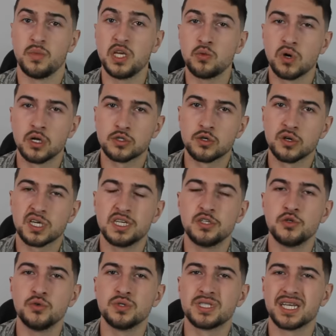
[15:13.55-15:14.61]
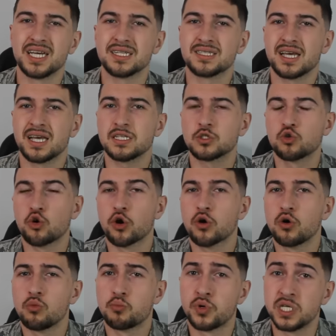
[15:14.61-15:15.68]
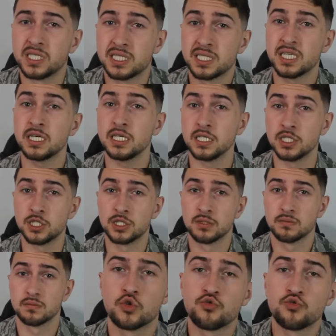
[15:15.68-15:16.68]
Meanwhile, Turkey used its historical prestige